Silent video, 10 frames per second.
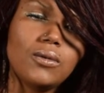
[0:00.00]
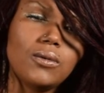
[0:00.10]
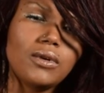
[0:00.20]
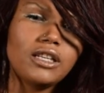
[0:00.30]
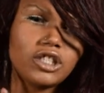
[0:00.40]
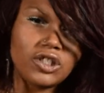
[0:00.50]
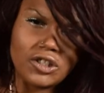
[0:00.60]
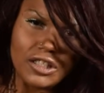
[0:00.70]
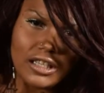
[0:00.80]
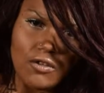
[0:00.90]
what is your
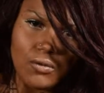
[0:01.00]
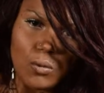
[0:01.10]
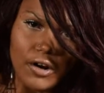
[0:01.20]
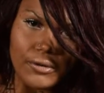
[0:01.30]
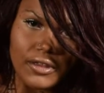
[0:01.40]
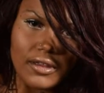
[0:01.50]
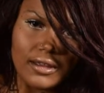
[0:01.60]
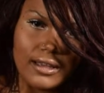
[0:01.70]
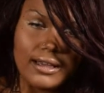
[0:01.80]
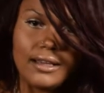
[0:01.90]
self-worth?
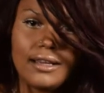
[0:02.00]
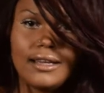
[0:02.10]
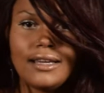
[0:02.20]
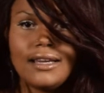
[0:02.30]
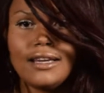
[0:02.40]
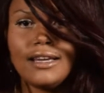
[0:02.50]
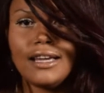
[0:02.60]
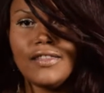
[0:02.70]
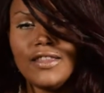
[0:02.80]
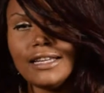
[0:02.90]

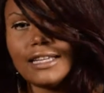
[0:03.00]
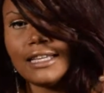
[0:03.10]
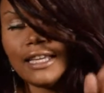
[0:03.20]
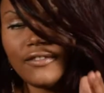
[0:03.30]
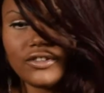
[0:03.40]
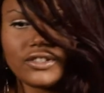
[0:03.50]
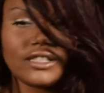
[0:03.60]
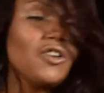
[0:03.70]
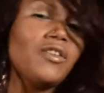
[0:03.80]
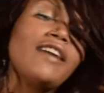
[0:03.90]
And then give
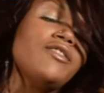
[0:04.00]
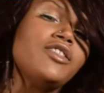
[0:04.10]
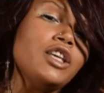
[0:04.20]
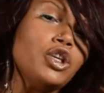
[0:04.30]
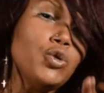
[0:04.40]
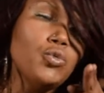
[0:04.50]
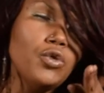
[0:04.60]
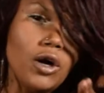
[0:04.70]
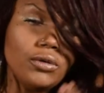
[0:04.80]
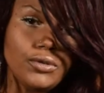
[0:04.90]
yourself everything you
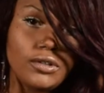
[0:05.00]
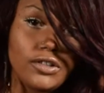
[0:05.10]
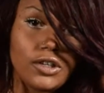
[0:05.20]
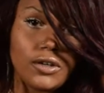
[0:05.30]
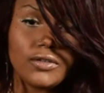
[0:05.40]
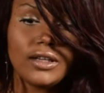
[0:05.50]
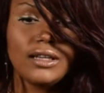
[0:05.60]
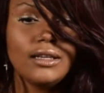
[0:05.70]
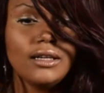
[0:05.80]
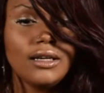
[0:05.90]
know you deserve.
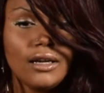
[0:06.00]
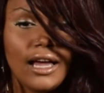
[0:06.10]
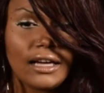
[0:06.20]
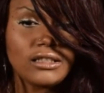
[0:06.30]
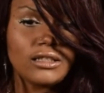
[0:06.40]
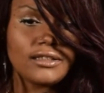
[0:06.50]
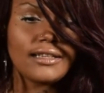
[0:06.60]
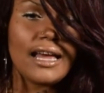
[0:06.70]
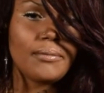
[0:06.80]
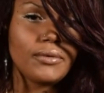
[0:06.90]
Accidents
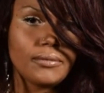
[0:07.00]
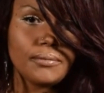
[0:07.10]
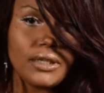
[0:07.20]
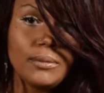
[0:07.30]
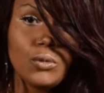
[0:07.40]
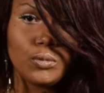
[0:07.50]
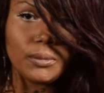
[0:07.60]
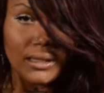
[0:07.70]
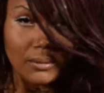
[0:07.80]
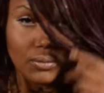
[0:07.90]
happen, people will be
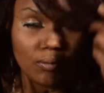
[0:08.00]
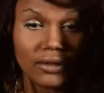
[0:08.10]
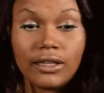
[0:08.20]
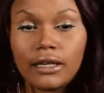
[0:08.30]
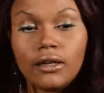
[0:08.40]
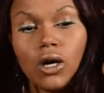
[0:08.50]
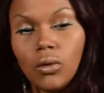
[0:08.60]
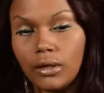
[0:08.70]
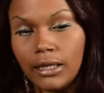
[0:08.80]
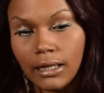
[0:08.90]
people, but let go
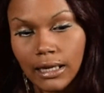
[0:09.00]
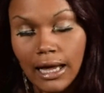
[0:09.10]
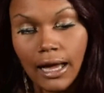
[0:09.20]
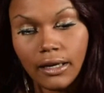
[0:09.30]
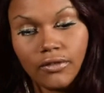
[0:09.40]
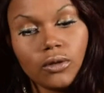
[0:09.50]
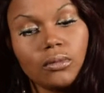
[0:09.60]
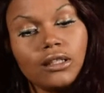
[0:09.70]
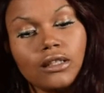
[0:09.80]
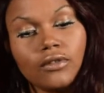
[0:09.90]
and let God if you
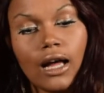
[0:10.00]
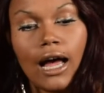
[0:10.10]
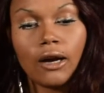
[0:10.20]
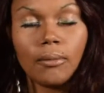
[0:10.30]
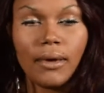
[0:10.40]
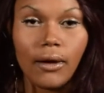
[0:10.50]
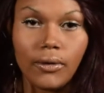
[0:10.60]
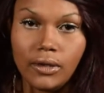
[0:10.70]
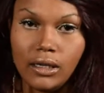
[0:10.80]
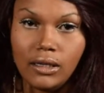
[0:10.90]
believe in a higher power.
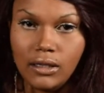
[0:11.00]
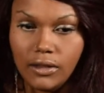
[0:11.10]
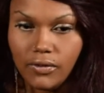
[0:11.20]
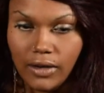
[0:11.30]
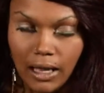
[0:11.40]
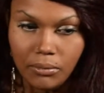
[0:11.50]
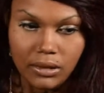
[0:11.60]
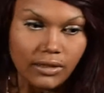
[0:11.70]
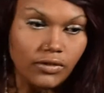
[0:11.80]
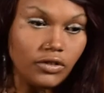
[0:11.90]
If not,
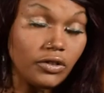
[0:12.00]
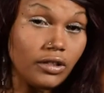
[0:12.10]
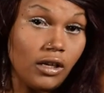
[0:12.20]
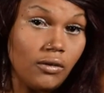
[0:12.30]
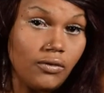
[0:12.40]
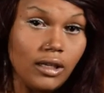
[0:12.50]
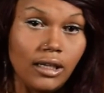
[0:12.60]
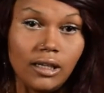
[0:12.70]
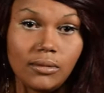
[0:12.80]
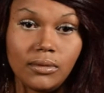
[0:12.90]
believe in yourself,
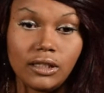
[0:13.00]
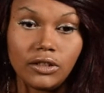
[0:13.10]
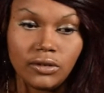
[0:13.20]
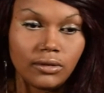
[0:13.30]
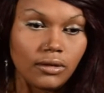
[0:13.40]
because,